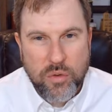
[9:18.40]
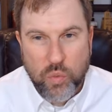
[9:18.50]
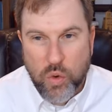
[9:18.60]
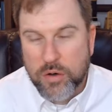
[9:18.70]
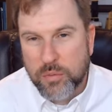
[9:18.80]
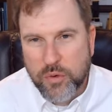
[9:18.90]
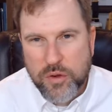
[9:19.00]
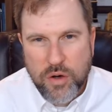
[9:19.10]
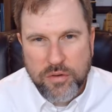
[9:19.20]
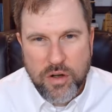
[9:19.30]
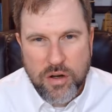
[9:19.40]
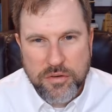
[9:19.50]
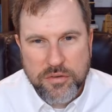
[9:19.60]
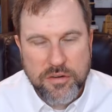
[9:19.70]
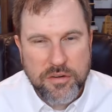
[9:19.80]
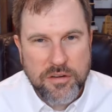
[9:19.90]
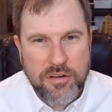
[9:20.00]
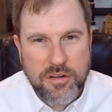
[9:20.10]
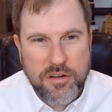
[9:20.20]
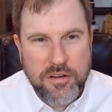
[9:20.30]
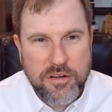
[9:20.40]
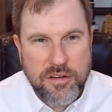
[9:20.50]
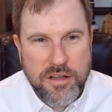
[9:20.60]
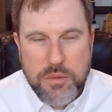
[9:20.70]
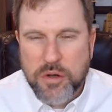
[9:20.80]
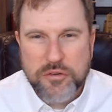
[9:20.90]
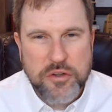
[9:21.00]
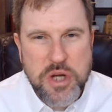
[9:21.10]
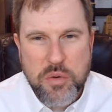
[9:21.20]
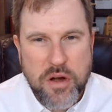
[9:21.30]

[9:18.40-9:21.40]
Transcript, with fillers: Walk him through the Oval Office. He wants to show